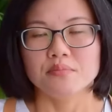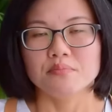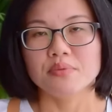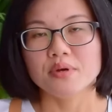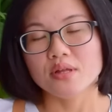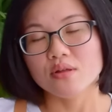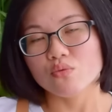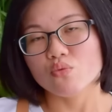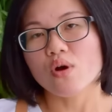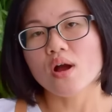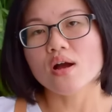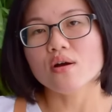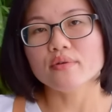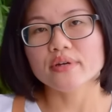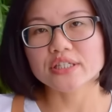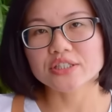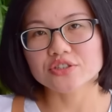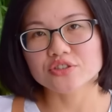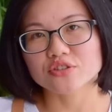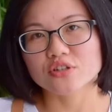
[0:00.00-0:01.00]
But while
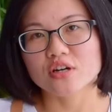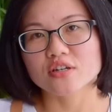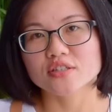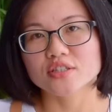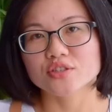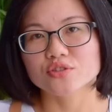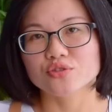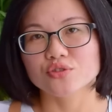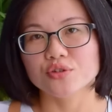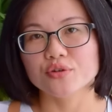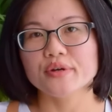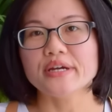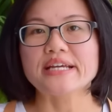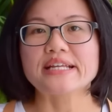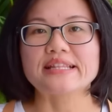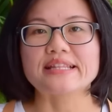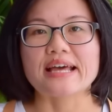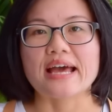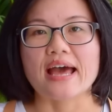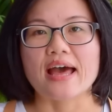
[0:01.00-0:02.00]
we started
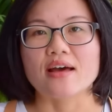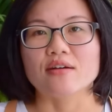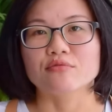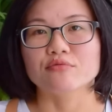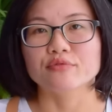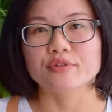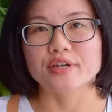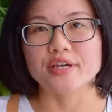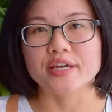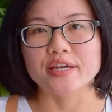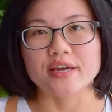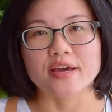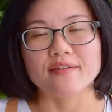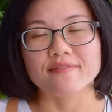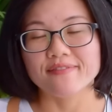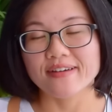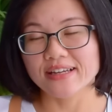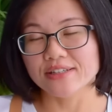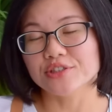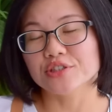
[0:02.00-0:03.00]
doing that, we
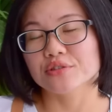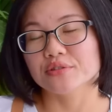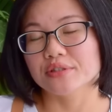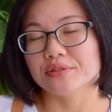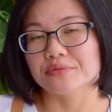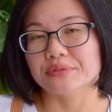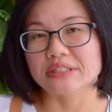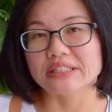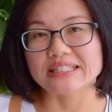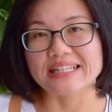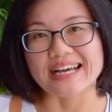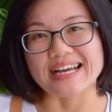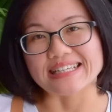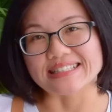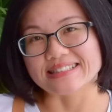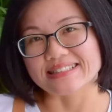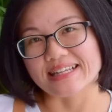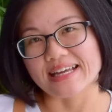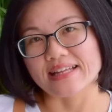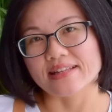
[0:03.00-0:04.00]
eventually
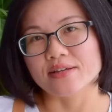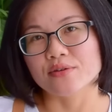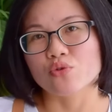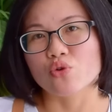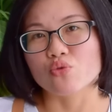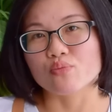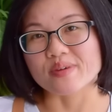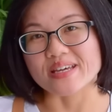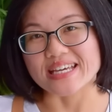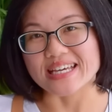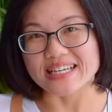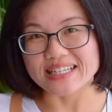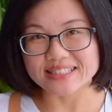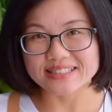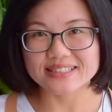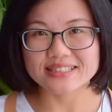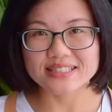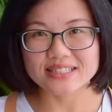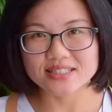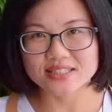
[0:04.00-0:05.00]
realized that it will be
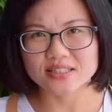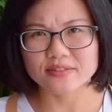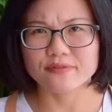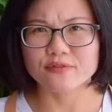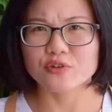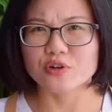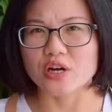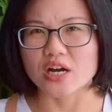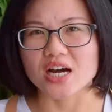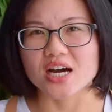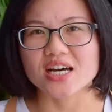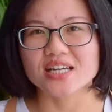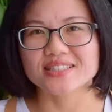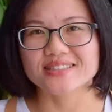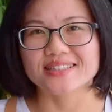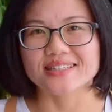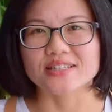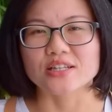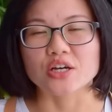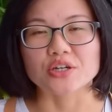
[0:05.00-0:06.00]
easiest for
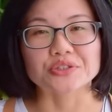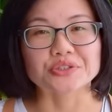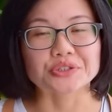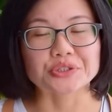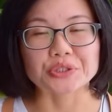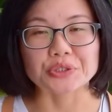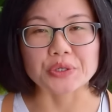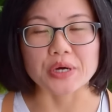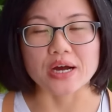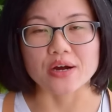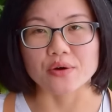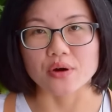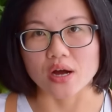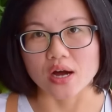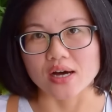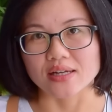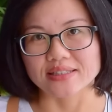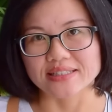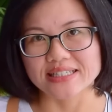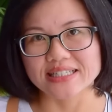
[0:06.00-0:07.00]
us and also our
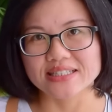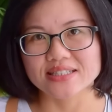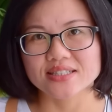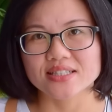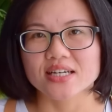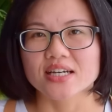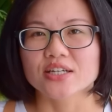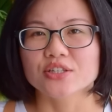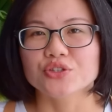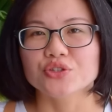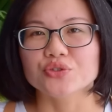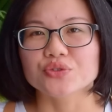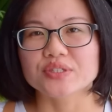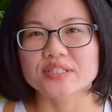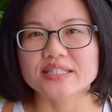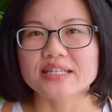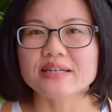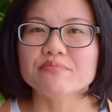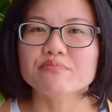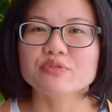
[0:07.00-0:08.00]
audience to
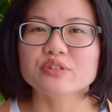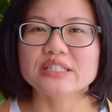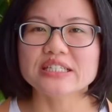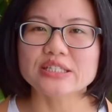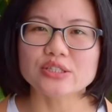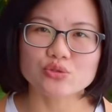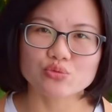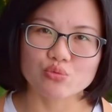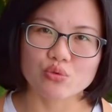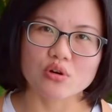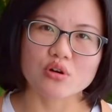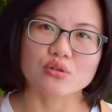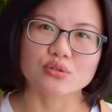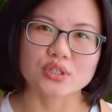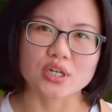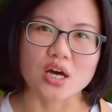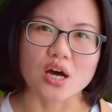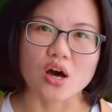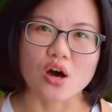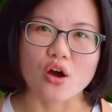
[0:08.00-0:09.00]
simply swirl
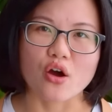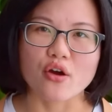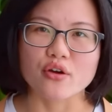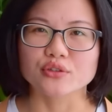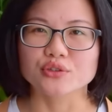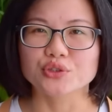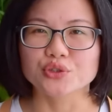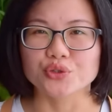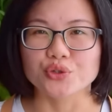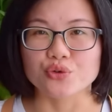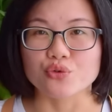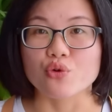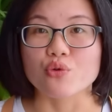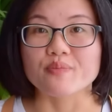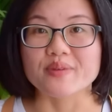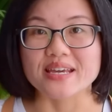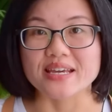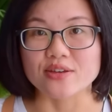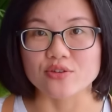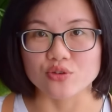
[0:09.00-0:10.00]
the oil you will
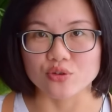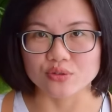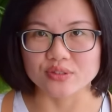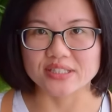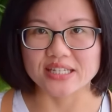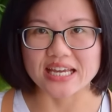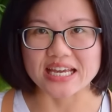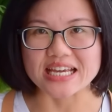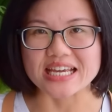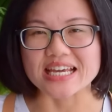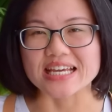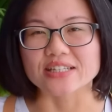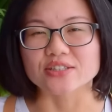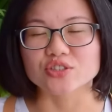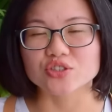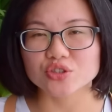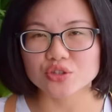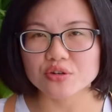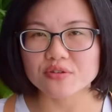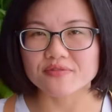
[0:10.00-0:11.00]
be using in
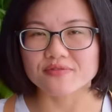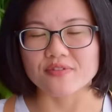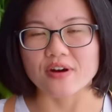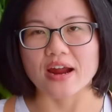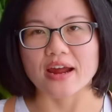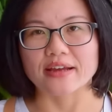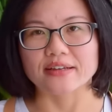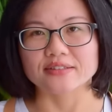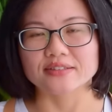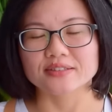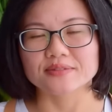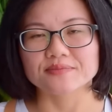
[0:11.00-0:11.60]
stir-fried.